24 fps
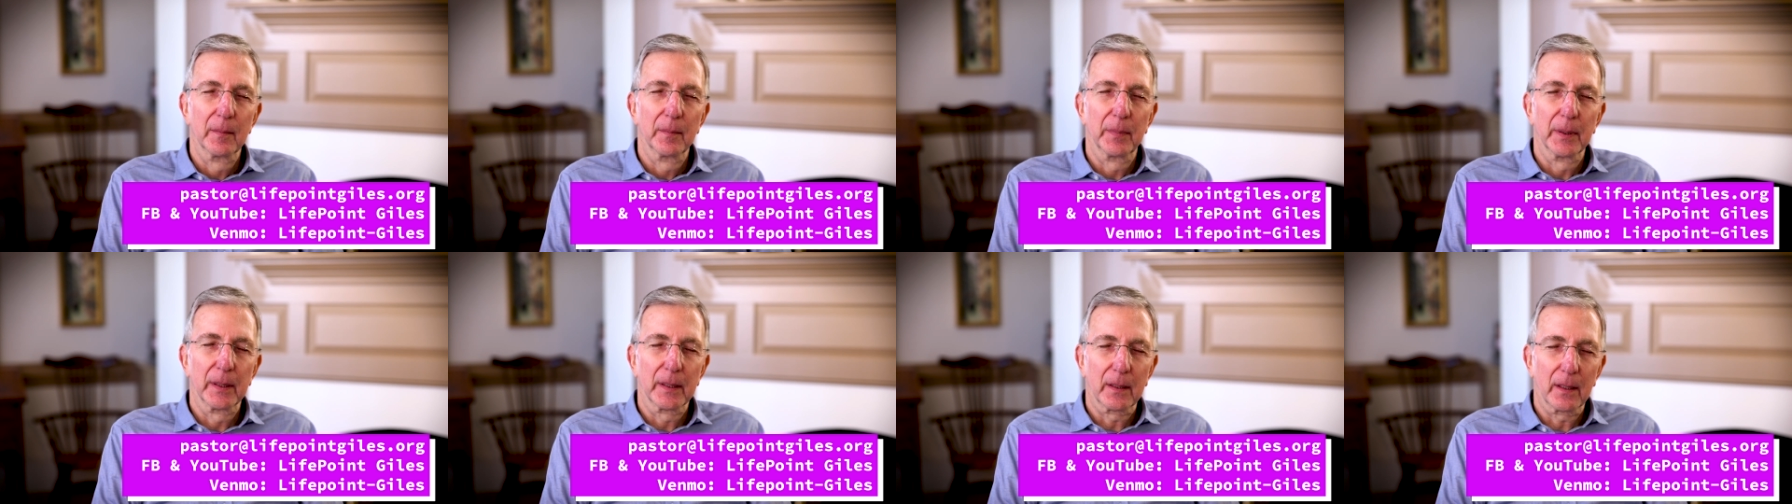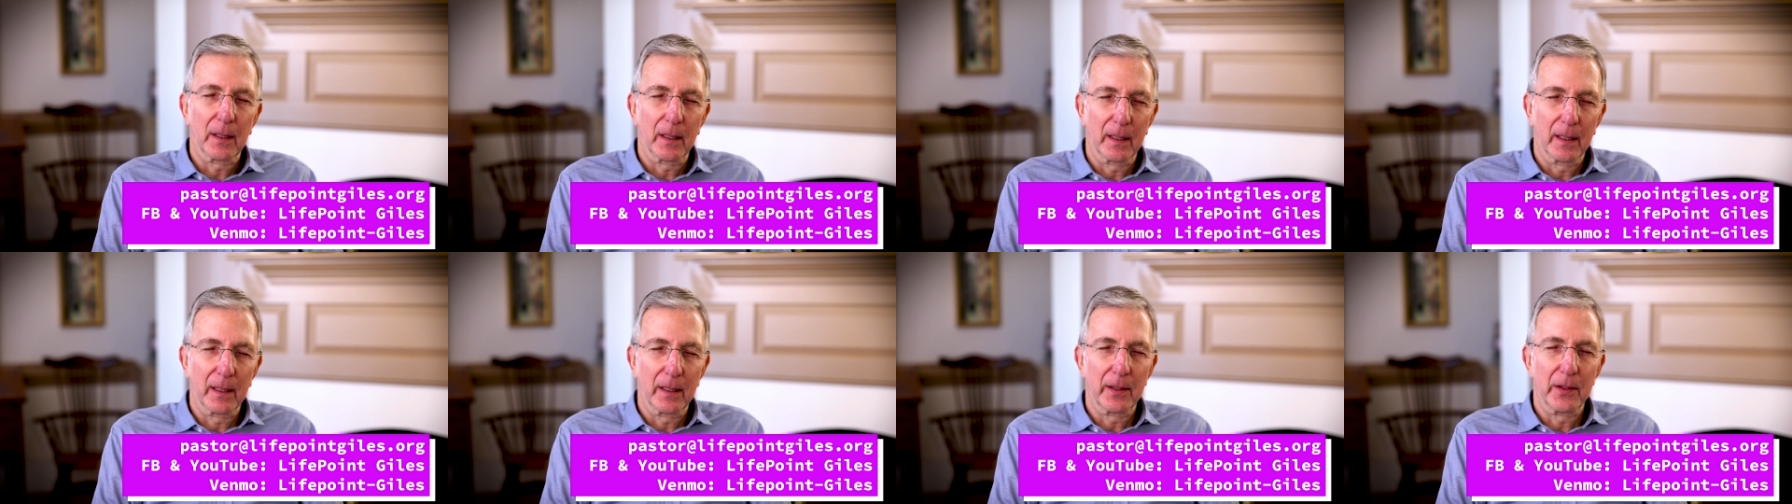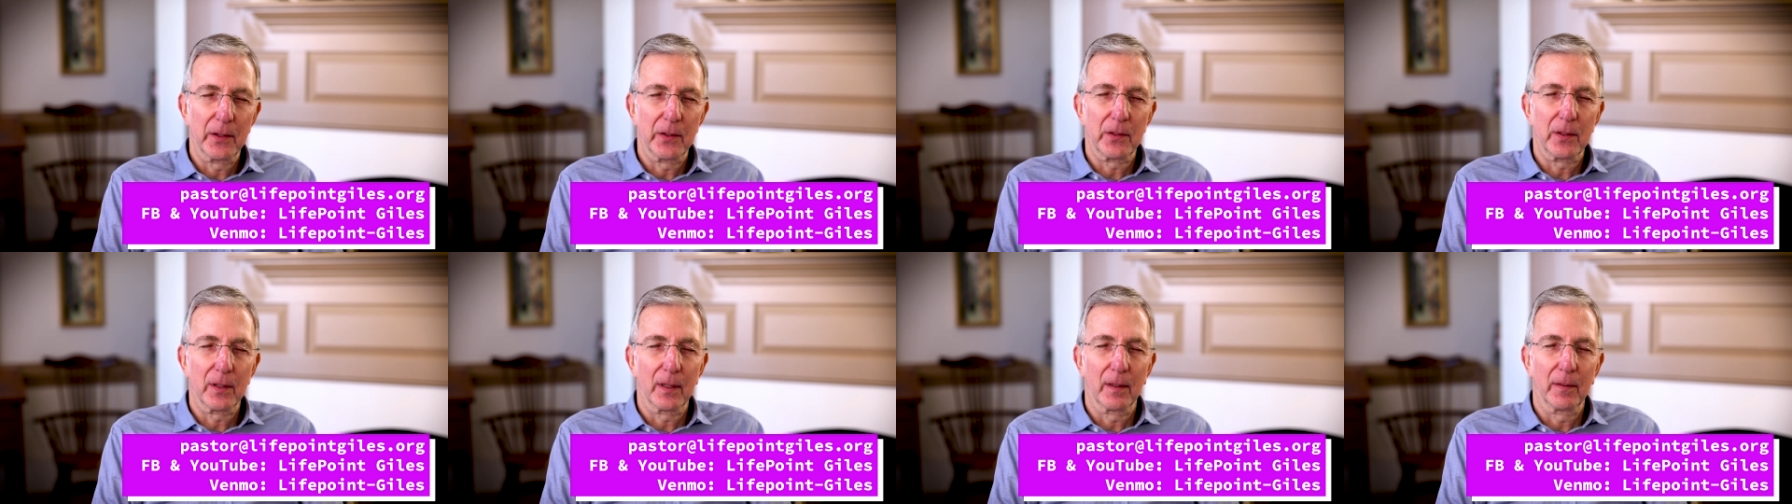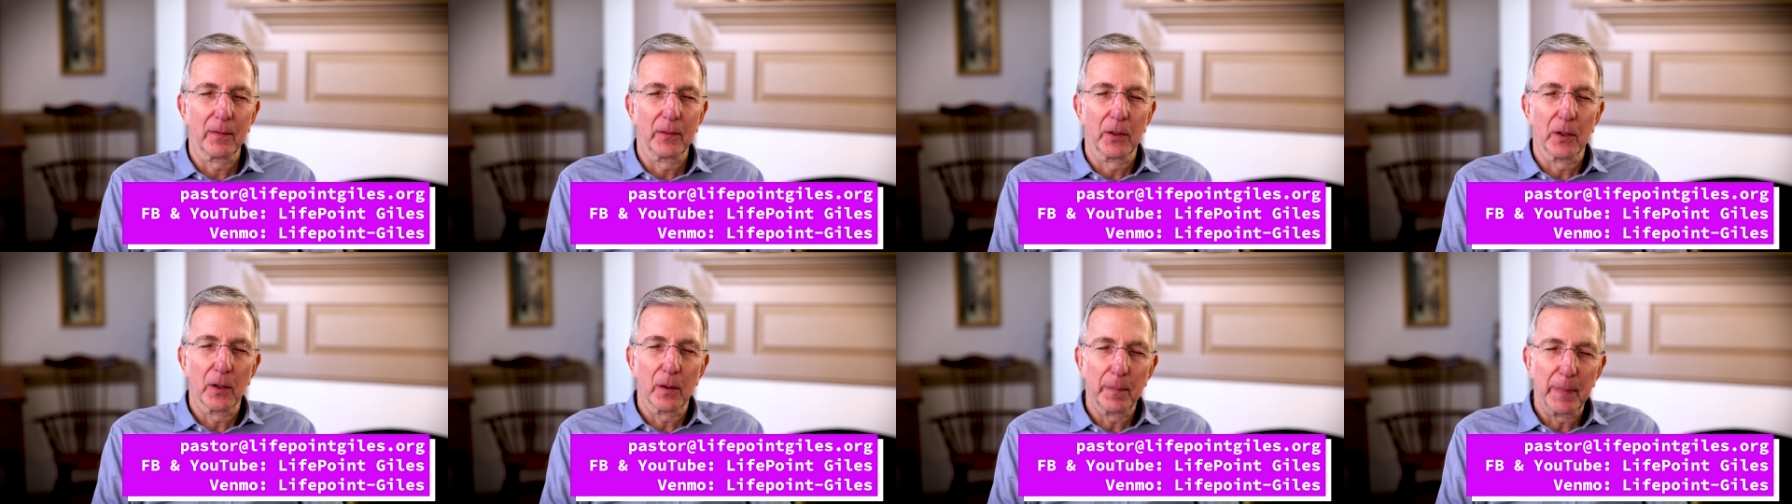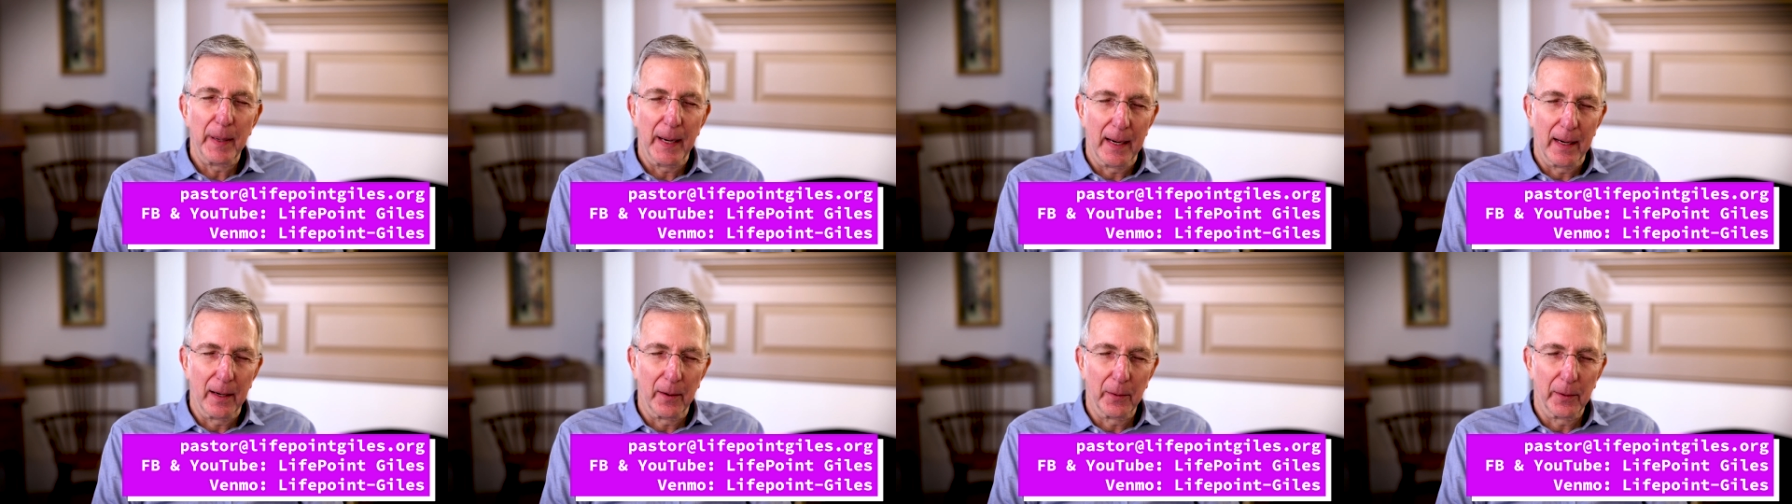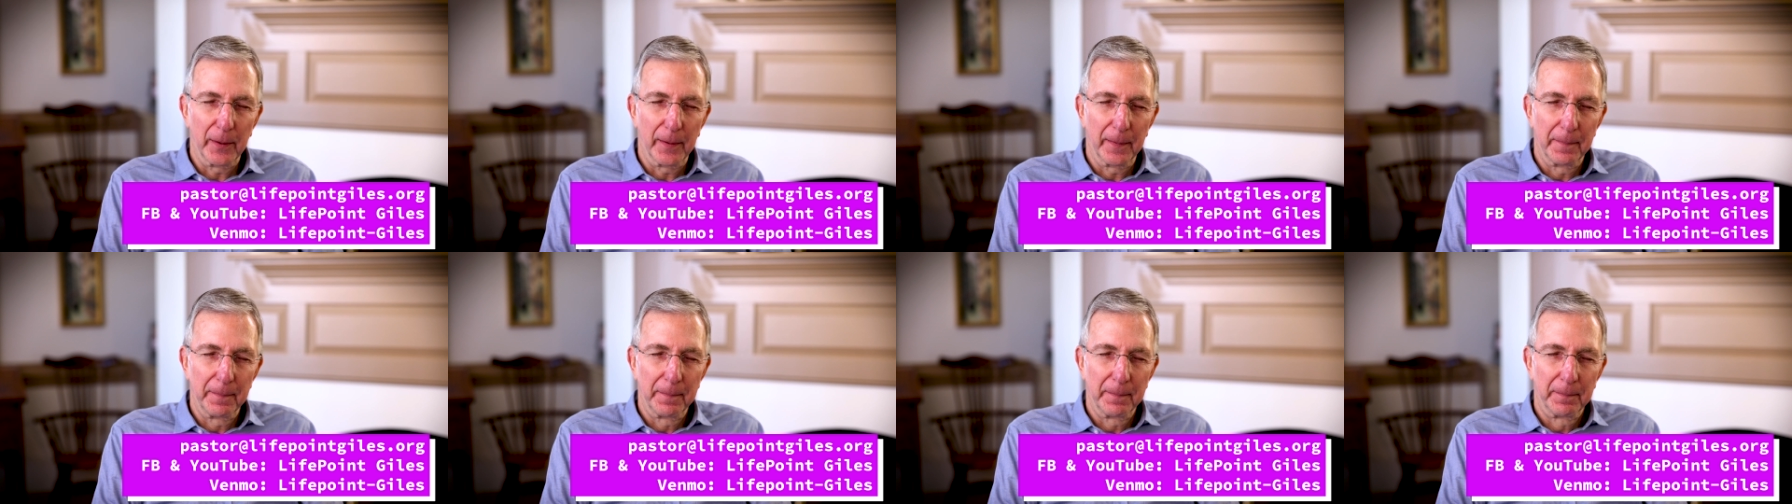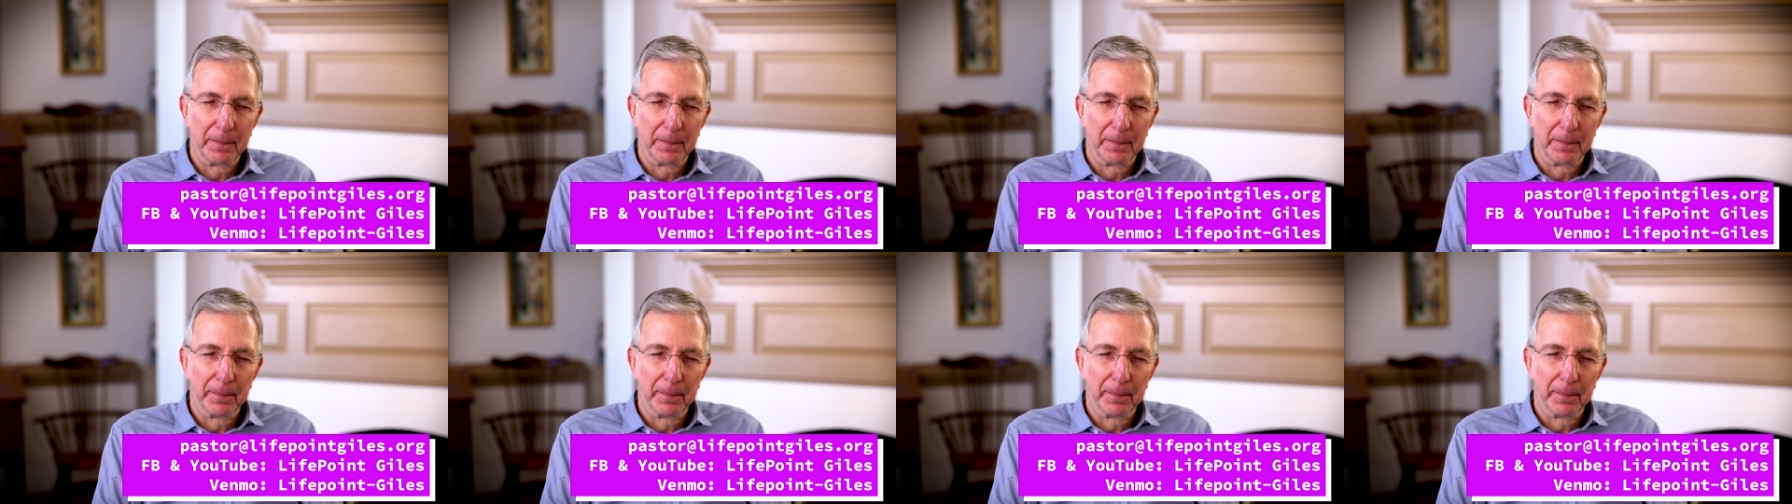because of your power